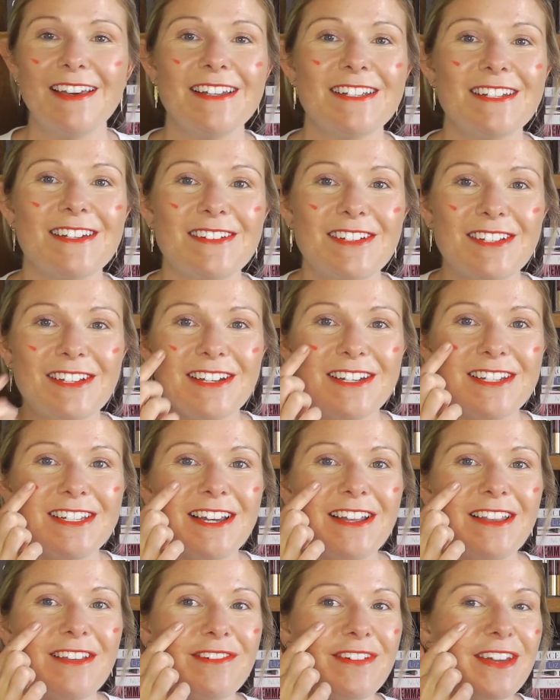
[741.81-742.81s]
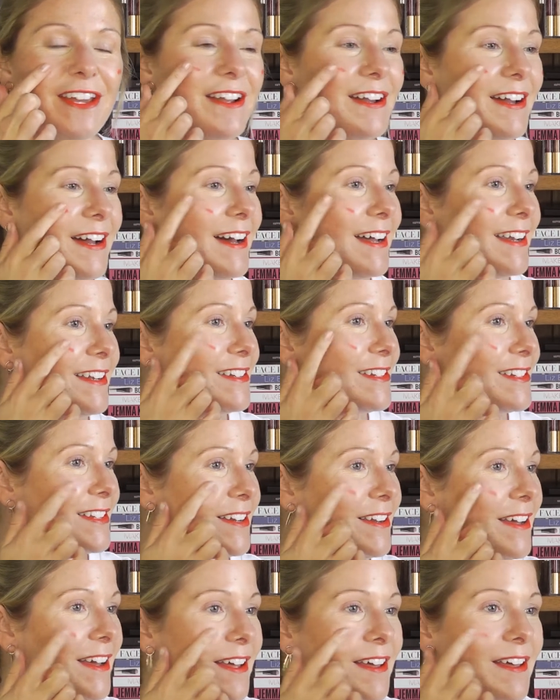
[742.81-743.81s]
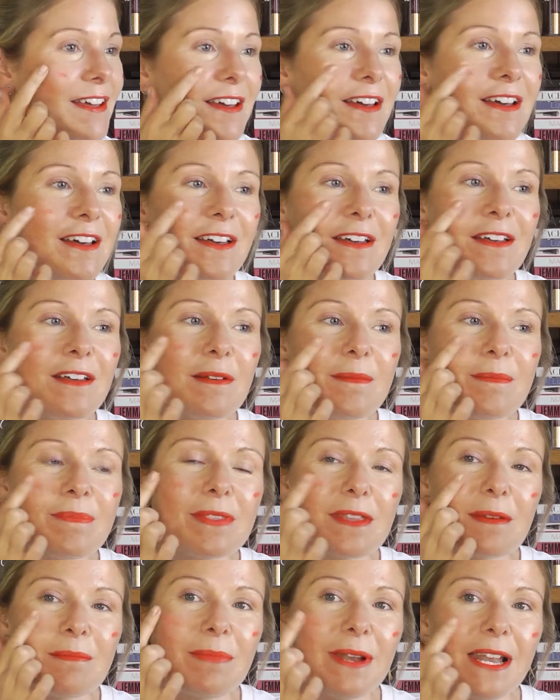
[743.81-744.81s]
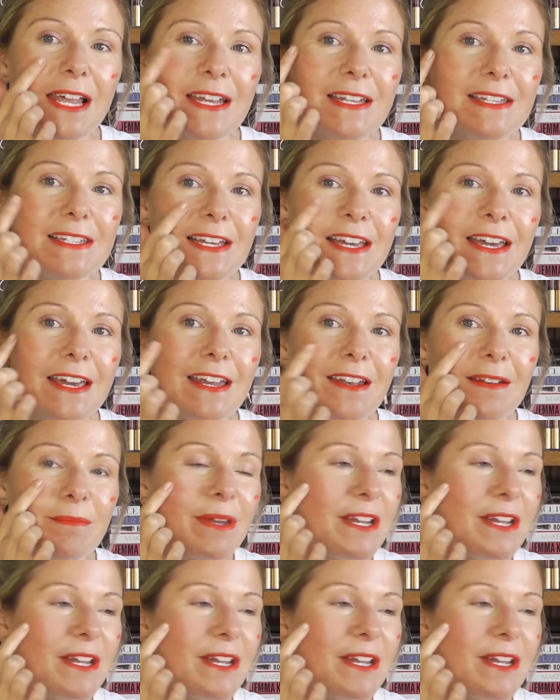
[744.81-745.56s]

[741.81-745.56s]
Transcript: So I'm just going to take the finger and just going to blend it in.